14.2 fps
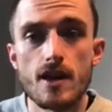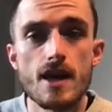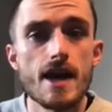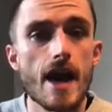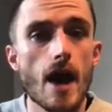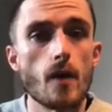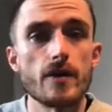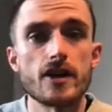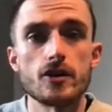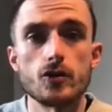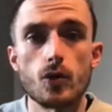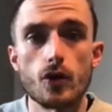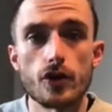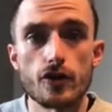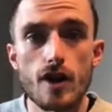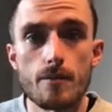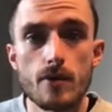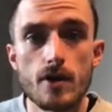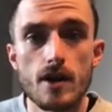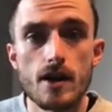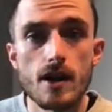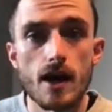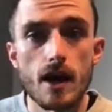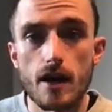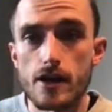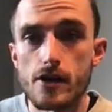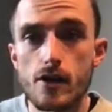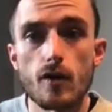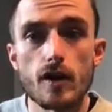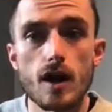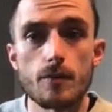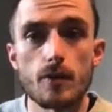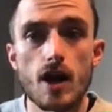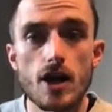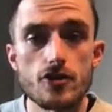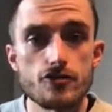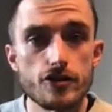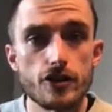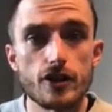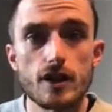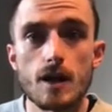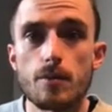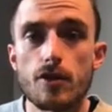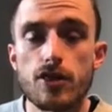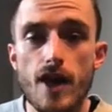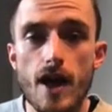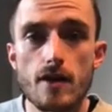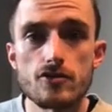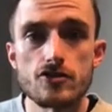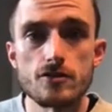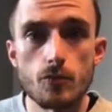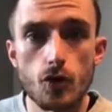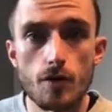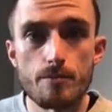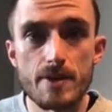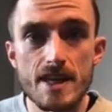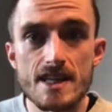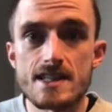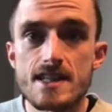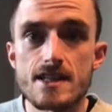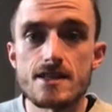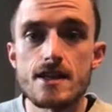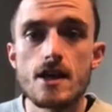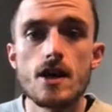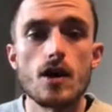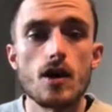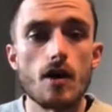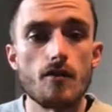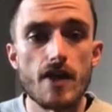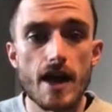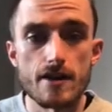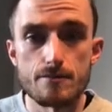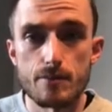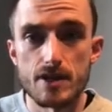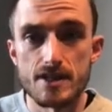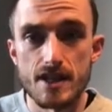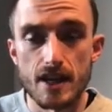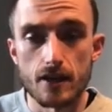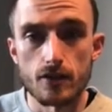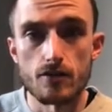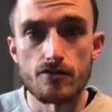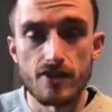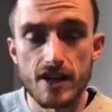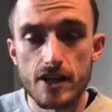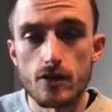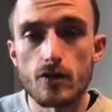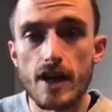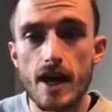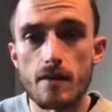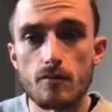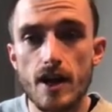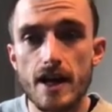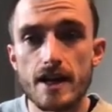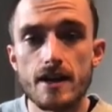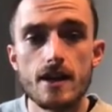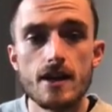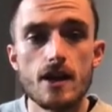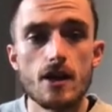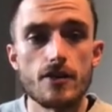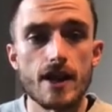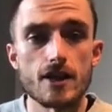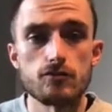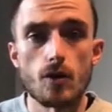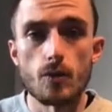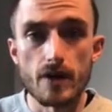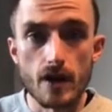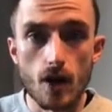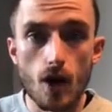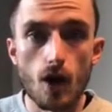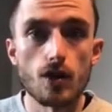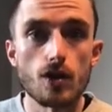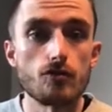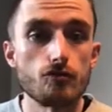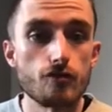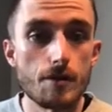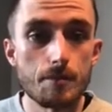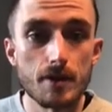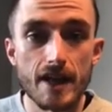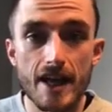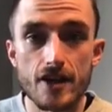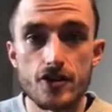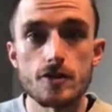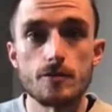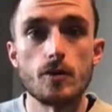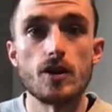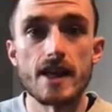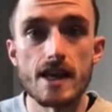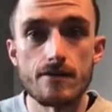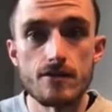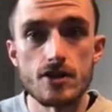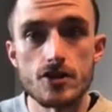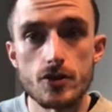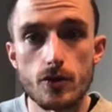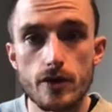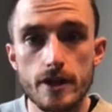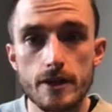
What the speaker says: and we can order up a couple hundred or a couple thousand more pieces of that particular video game, right? That's what we call replenishable inventory.